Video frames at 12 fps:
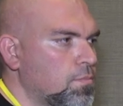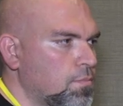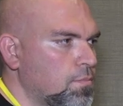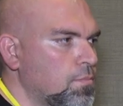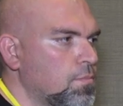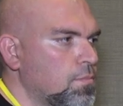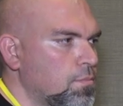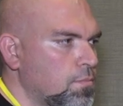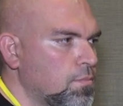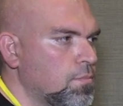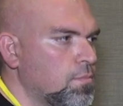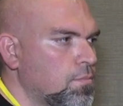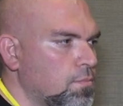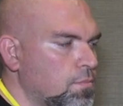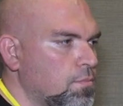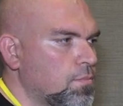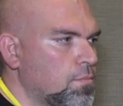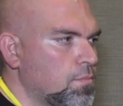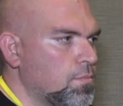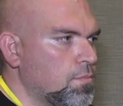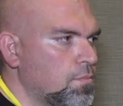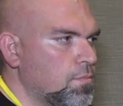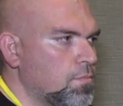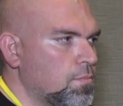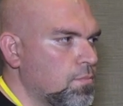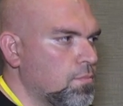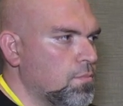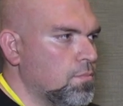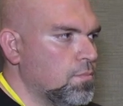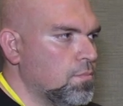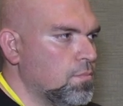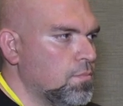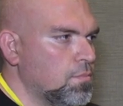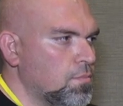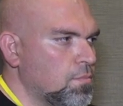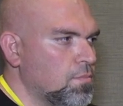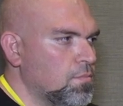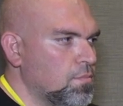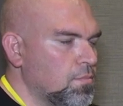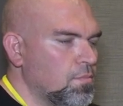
(silent)